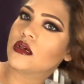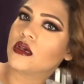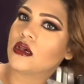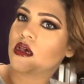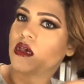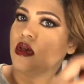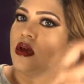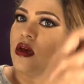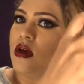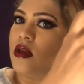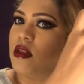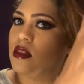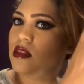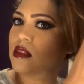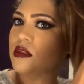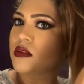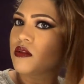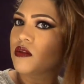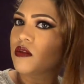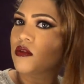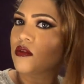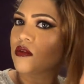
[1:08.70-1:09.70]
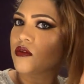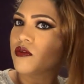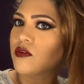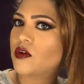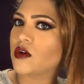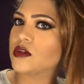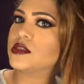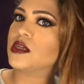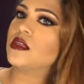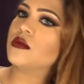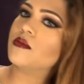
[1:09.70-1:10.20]
and of
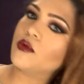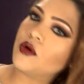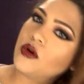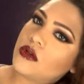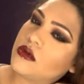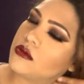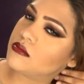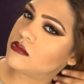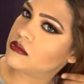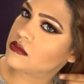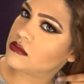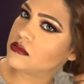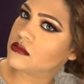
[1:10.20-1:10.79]
course at the bottom.